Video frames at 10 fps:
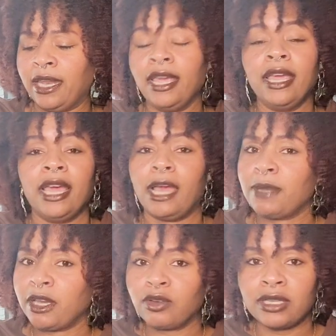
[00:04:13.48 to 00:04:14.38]
I'm not gonna
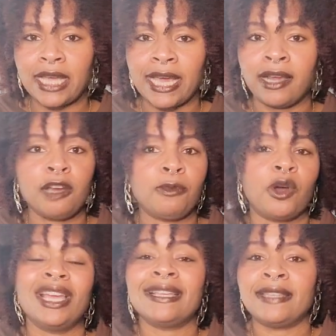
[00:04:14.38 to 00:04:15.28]
lie, come on, it's
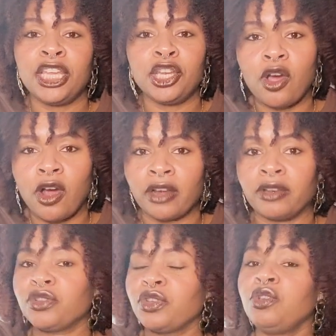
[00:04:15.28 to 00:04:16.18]
Zen Garden. So
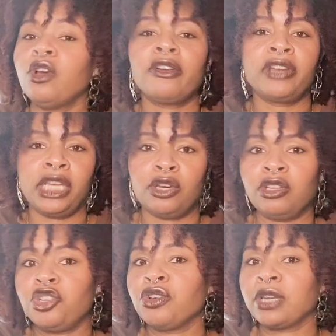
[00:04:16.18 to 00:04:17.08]
you already know that you're
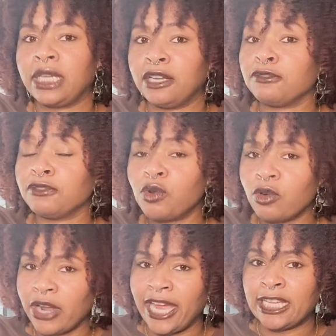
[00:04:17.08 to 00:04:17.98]
gonna get a floral
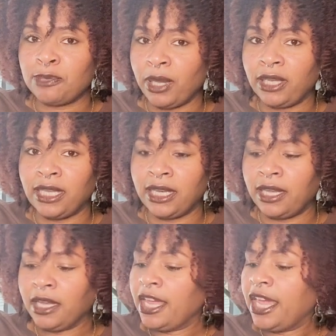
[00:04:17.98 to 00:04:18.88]
aspect in it.
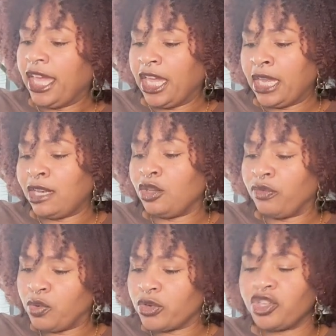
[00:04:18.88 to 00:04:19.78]
And of course
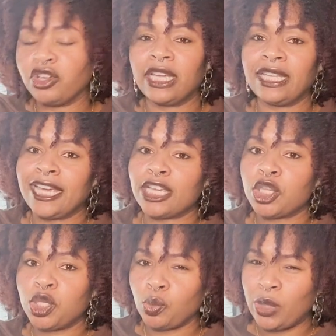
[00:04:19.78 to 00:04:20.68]
you're gonna get that
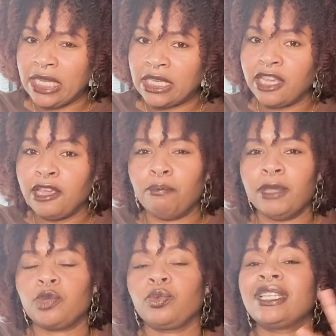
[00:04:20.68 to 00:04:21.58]
sweet mixed with
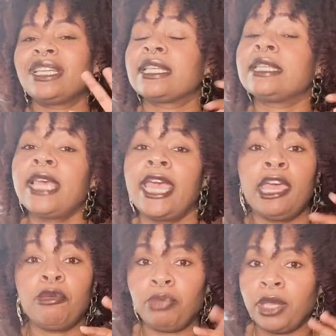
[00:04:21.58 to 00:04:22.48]
just a tad
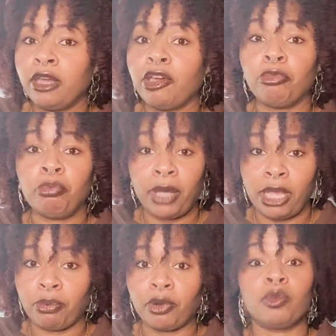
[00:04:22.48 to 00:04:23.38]
bit of pepper,
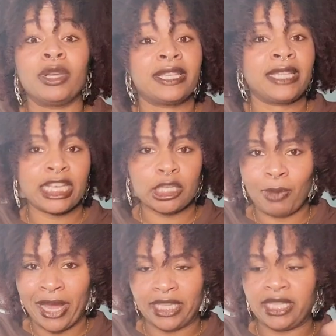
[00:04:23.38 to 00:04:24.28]
which is that
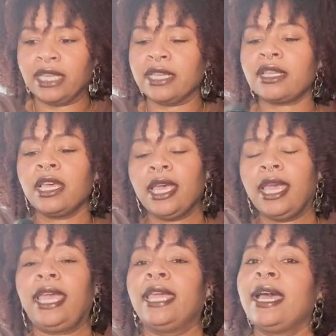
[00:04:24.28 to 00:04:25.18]
spiciness. And
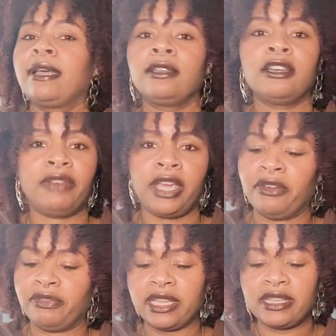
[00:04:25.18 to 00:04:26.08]
I love every
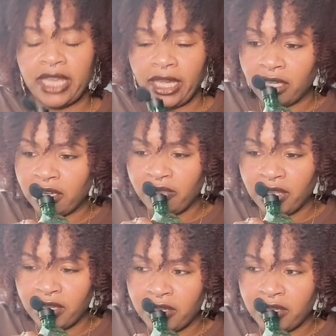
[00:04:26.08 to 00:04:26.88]
second of this.